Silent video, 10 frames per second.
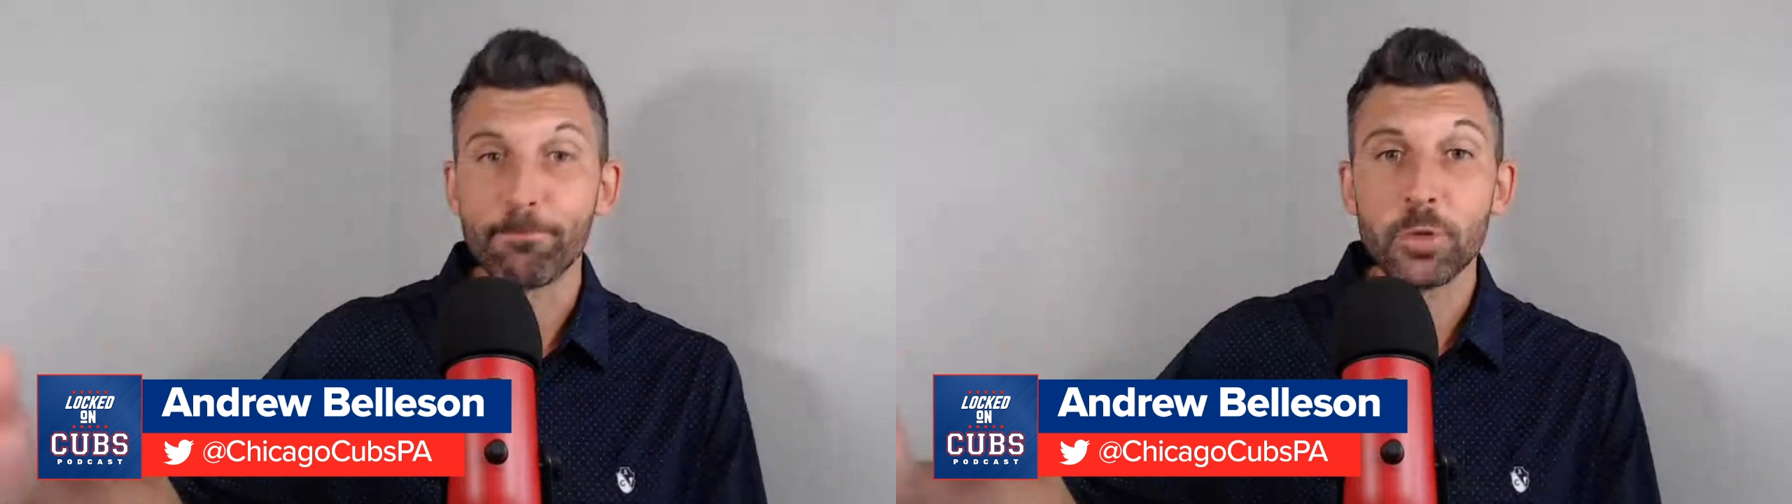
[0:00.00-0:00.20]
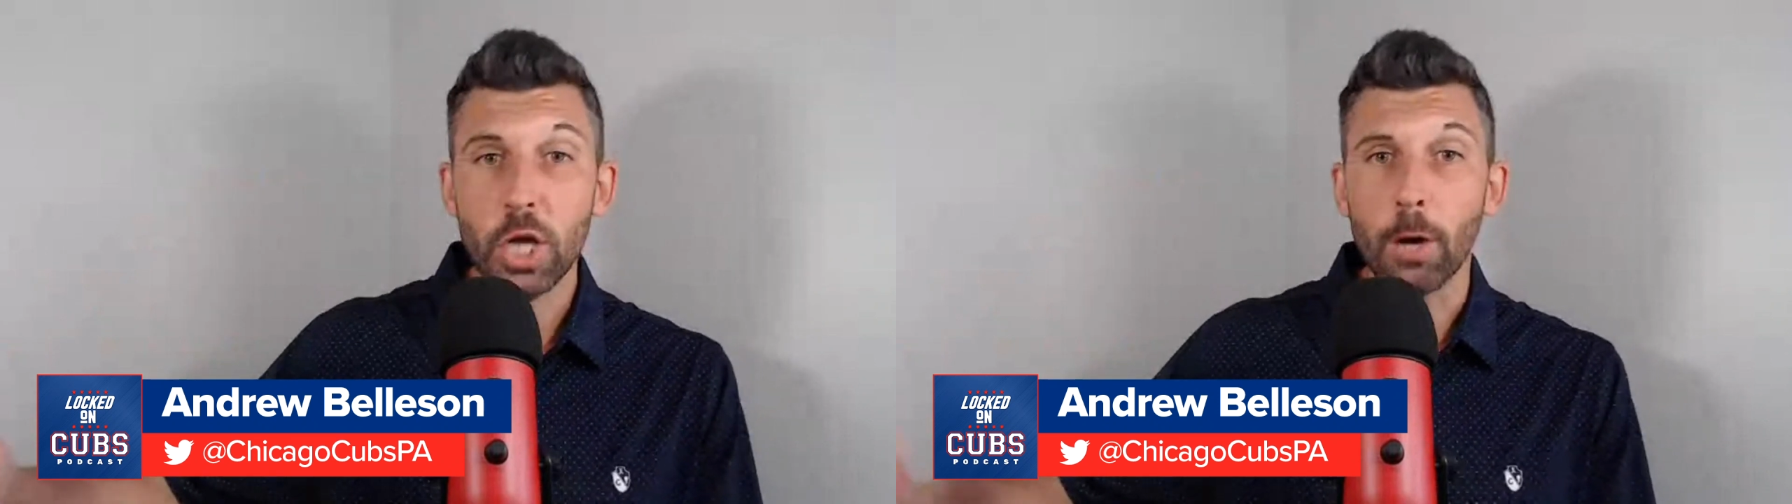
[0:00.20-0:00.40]

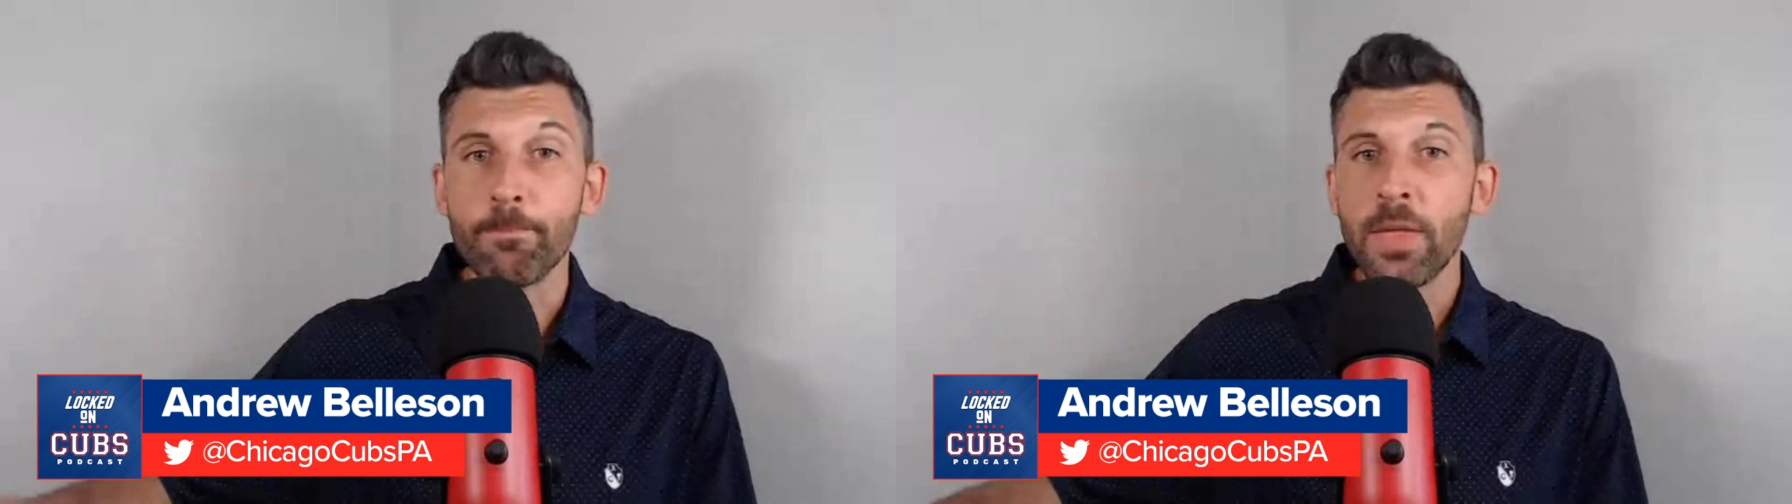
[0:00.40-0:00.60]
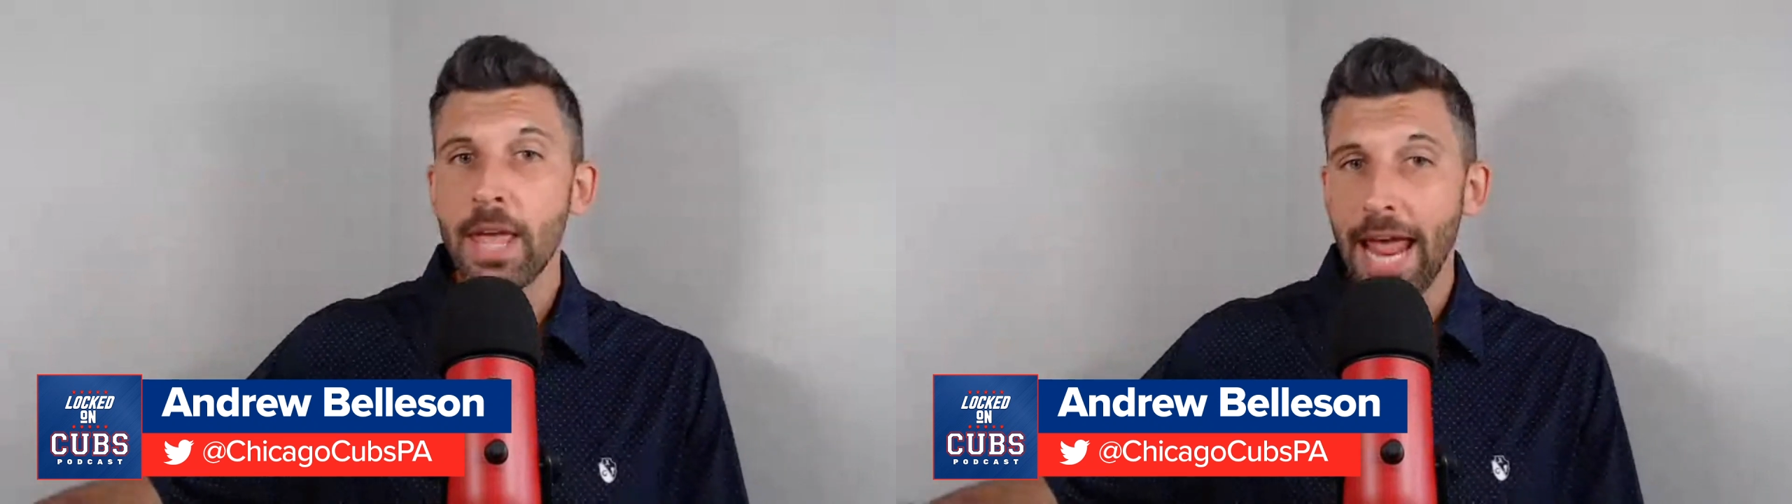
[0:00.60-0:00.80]
So,
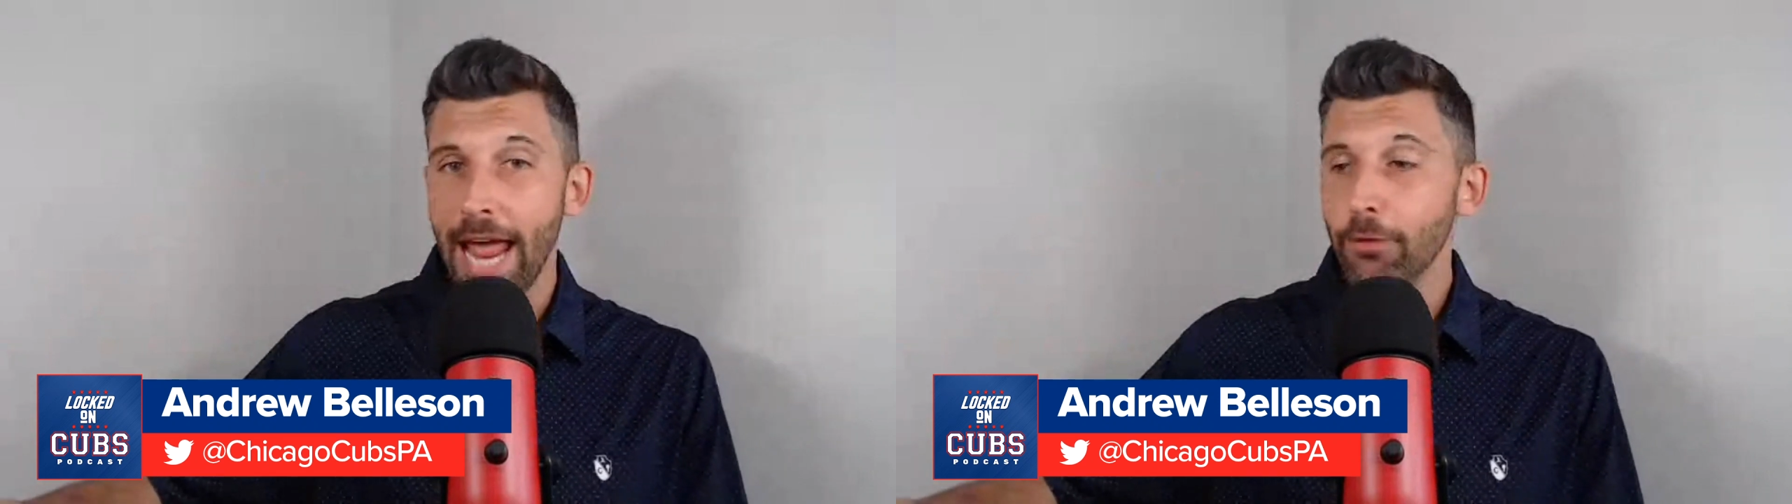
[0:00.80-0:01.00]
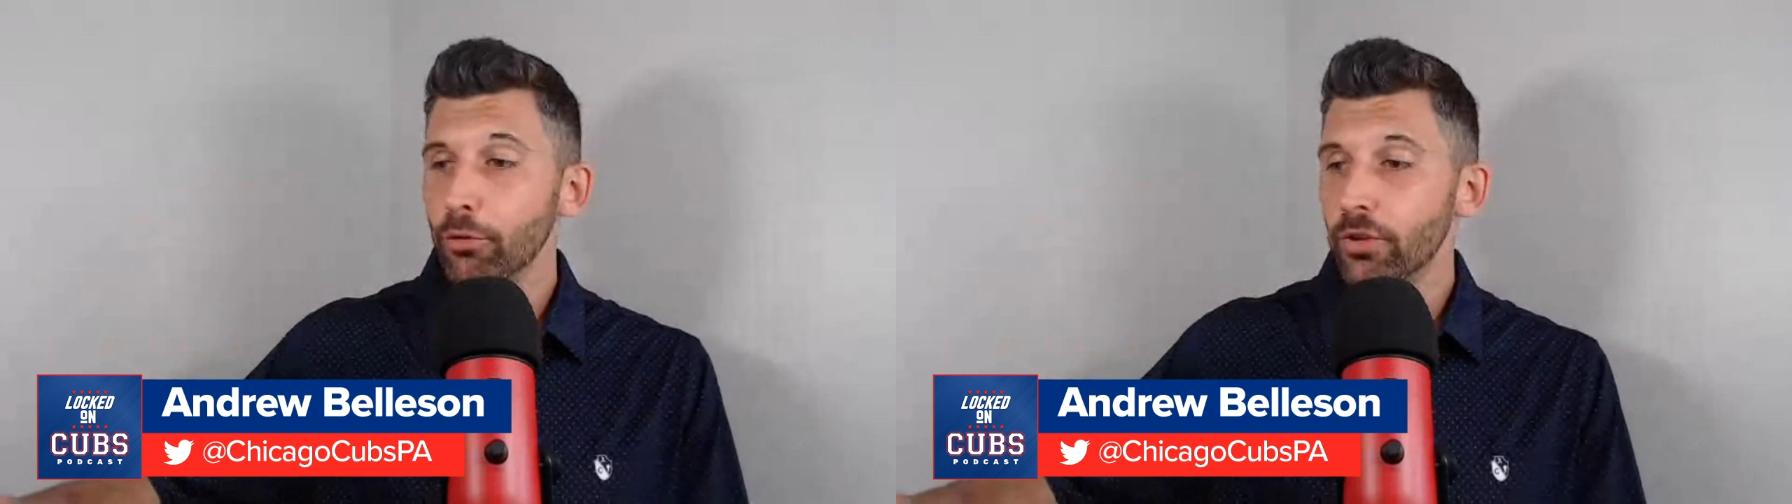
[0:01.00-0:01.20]

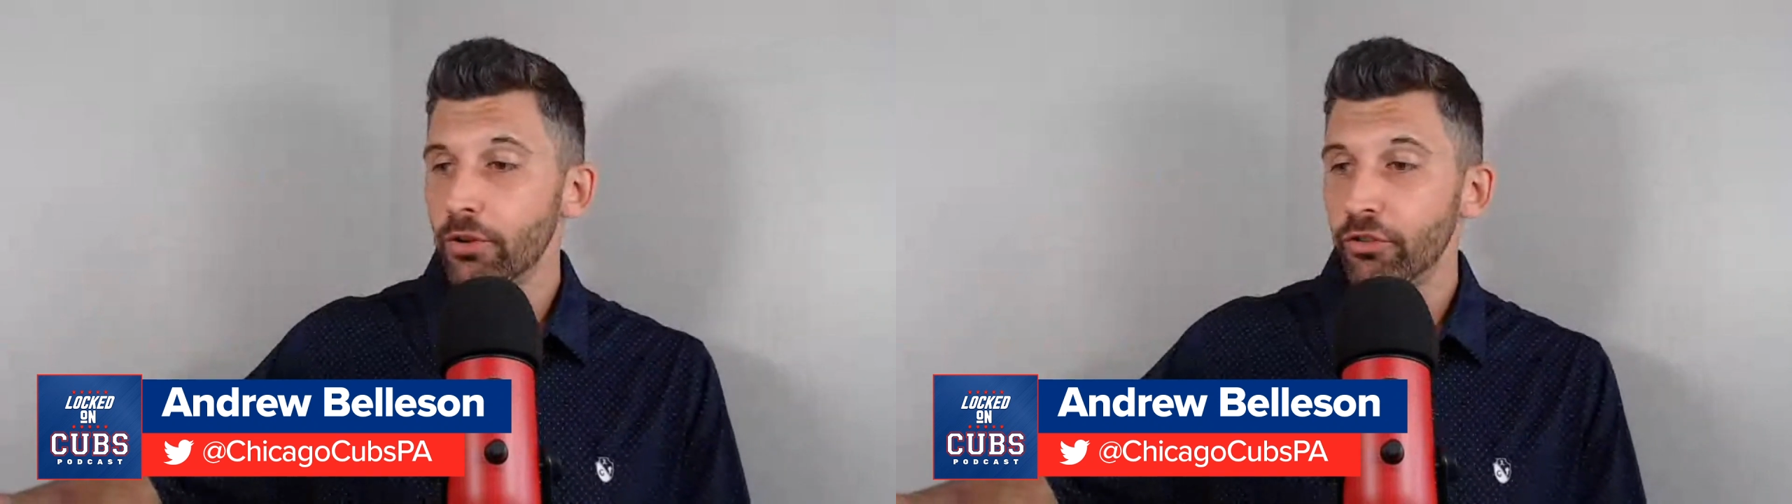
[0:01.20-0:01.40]
Andrelton